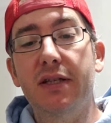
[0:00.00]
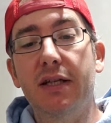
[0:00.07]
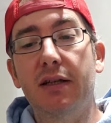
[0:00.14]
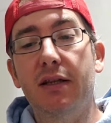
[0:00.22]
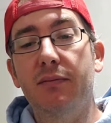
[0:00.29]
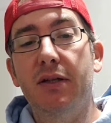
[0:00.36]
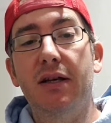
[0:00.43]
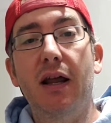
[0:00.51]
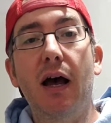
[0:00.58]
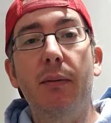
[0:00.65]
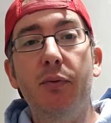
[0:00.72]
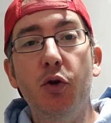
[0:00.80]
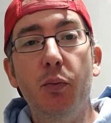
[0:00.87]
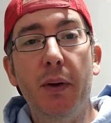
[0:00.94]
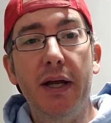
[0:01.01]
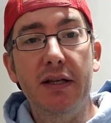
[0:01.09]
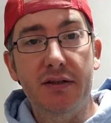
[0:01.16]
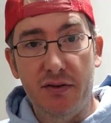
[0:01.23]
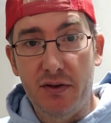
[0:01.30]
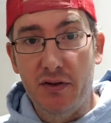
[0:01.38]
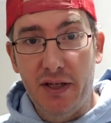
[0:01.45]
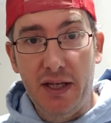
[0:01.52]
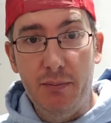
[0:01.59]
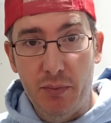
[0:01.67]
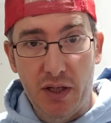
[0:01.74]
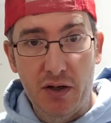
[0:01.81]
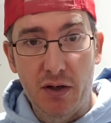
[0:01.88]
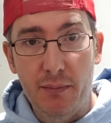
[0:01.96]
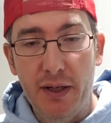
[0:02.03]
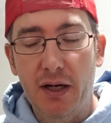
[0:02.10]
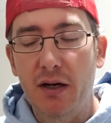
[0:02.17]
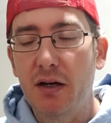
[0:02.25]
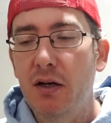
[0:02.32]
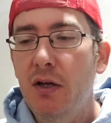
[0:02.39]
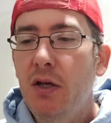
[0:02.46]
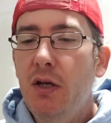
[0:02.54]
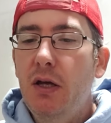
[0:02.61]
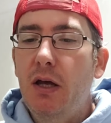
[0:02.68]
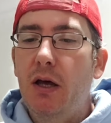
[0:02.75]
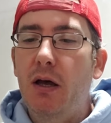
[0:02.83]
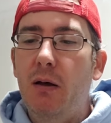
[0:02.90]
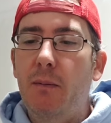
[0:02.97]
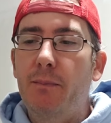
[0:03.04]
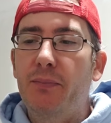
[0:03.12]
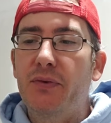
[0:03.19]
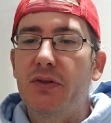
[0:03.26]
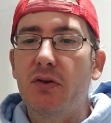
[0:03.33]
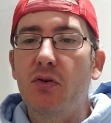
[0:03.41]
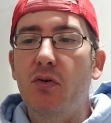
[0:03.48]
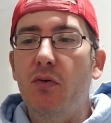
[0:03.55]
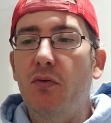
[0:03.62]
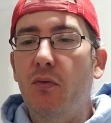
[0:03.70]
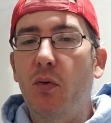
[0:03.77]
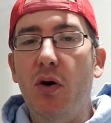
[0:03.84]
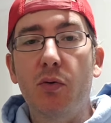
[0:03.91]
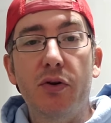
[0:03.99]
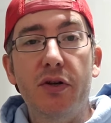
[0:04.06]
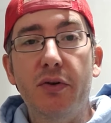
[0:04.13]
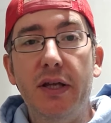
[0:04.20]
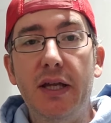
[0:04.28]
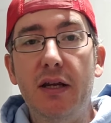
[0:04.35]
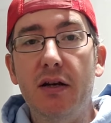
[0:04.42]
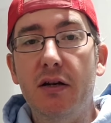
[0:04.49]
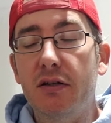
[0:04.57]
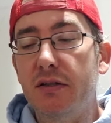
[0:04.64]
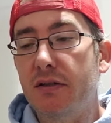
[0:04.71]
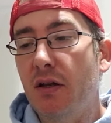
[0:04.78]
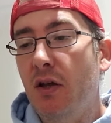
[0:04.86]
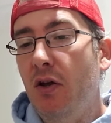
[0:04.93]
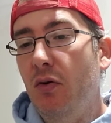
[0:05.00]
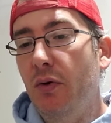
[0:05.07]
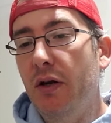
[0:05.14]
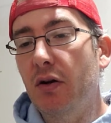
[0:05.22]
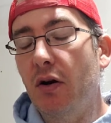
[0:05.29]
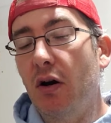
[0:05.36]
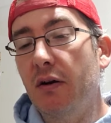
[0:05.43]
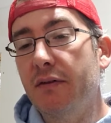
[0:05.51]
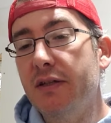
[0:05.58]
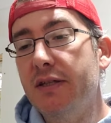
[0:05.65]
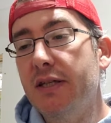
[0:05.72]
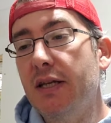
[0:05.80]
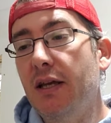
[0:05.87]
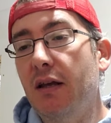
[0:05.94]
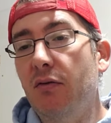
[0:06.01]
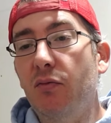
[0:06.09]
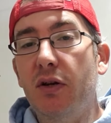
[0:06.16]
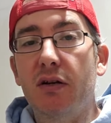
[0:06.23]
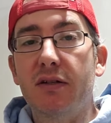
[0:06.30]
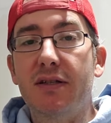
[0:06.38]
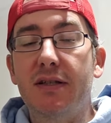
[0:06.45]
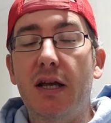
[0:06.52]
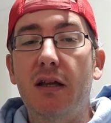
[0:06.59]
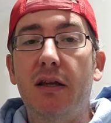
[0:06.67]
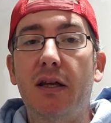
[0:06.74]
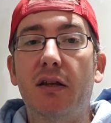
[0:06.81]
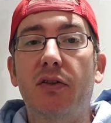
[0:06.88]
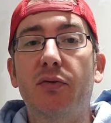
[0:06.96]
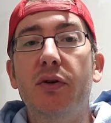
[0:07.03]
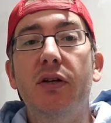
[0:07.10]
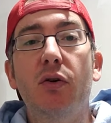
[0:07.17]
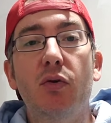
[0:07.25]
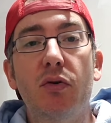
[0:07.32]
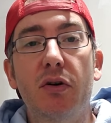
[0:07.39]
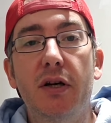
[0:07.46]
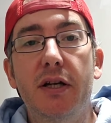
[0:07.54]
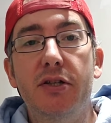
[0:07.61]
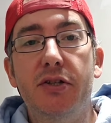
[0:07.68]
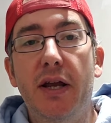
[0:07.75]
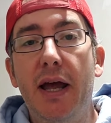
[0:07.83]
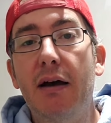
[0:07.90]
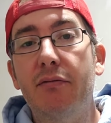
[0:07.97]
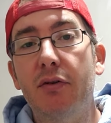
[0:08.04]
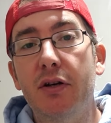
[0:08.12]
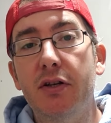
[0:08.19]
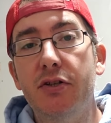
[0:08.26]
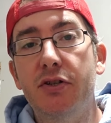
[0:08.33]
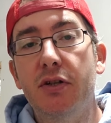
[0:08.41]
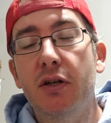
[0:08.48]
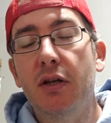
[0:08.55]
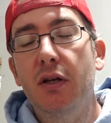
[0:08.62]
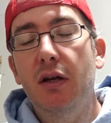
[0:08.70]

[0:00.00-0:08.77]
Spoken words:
to get them to not pupate, so they'll get bigger and bigger. So what we're doing here is we are harvesting and we are selling 3/4 inch average